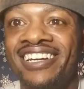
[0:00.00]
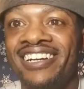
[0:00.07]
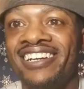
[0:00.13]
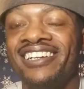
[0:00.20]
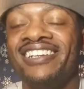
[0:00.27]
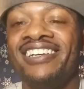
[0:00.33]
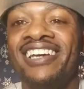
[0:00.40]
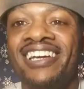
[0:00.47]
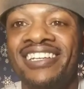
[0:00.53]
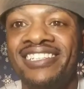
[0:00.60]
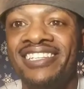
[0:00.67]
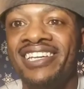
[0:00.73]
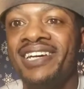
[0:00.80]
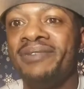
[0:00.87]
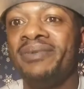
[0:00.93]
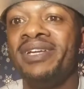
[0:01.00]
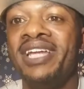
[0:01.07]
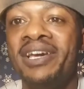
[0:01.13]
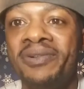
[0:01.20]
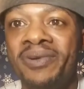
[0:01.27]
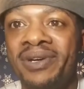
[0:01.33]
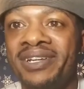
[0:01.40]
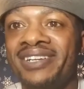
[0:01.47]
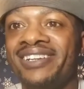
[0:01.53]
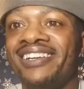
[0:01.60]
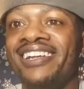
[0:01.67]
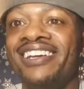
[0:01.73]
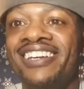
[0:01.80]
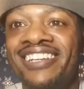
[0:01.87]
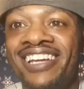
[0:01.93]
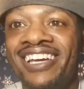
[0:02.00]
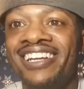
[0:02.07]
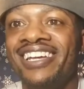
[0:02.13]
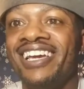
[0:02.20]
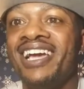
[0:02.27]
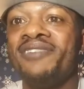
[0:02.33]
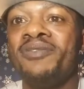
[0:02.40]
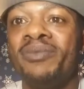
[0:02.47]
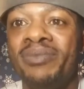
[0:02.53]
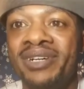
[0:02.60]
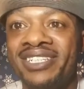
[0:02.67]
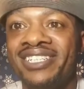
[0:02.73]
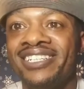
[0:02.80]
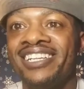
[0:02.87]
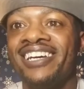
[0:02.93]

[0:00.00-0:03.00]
of here. You can't tell me they, they, they didn't have